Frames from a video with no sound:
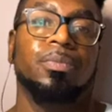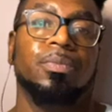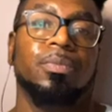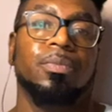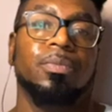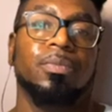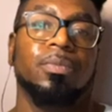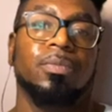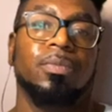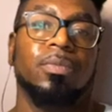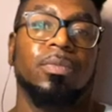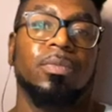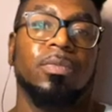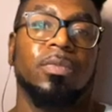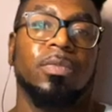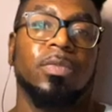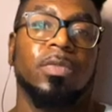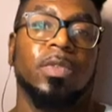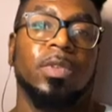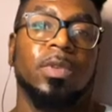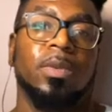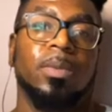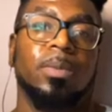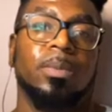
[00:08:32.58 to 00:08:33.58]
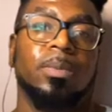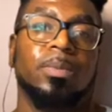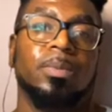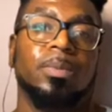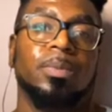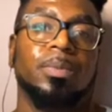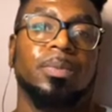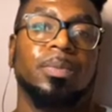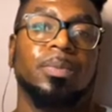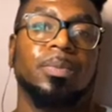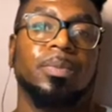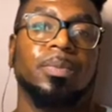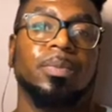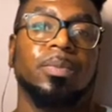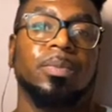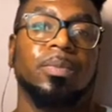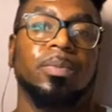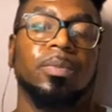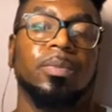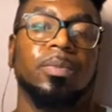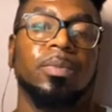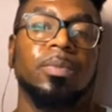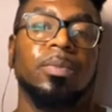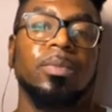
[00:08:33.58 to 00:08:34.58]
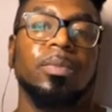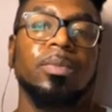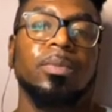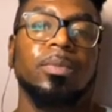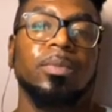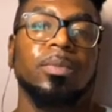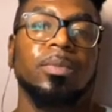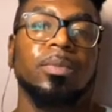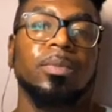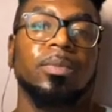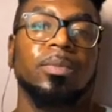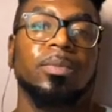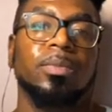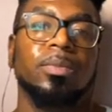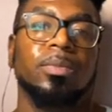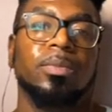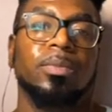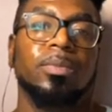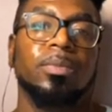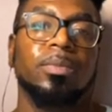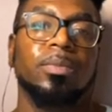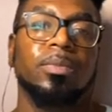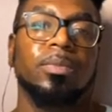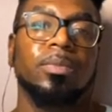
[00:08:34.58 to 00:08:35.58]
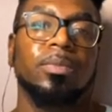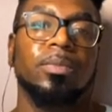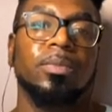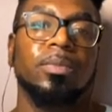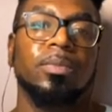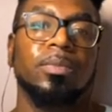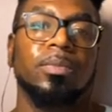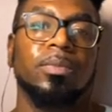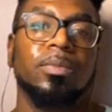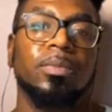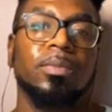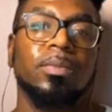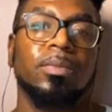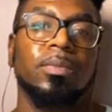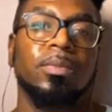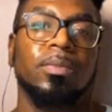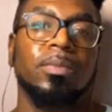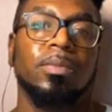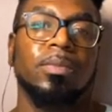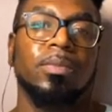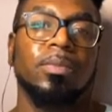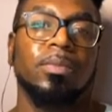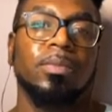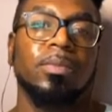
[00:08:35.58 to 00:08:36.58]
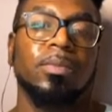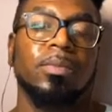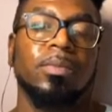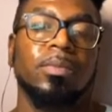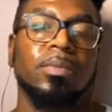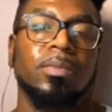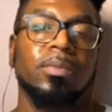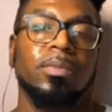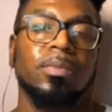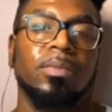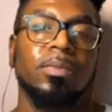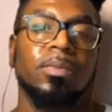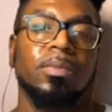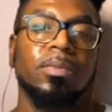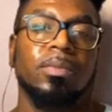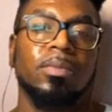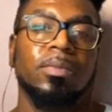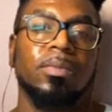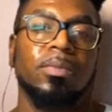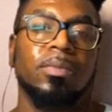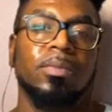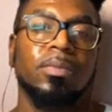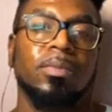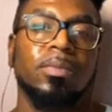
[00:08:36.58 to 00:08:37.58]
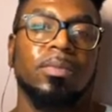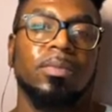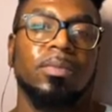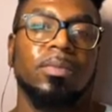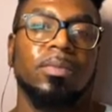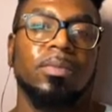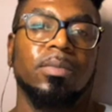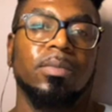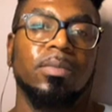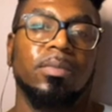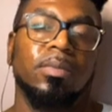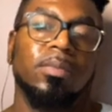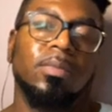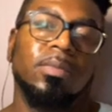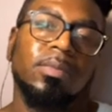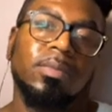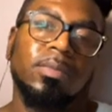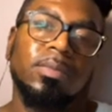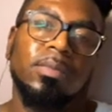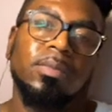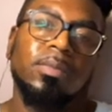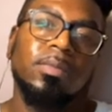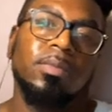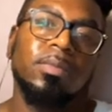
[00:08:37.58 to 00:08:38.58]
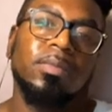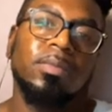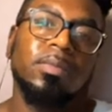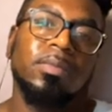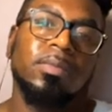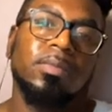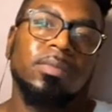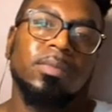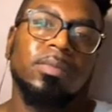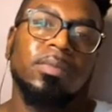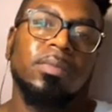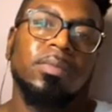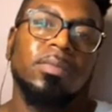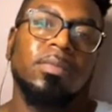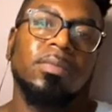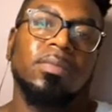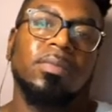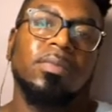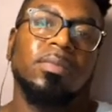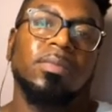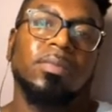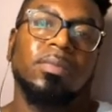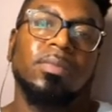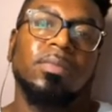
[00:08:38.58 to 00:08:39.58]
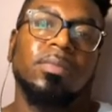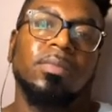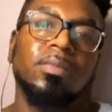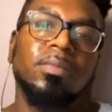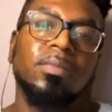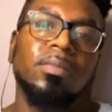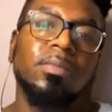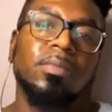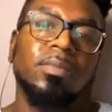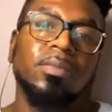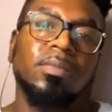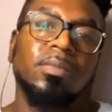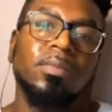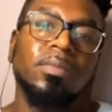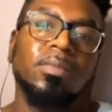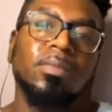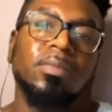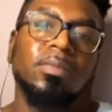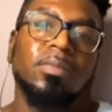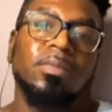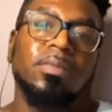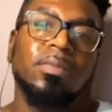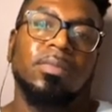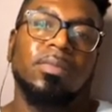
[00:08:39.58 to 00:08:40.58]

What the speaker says: No words are spoken by the person on screen.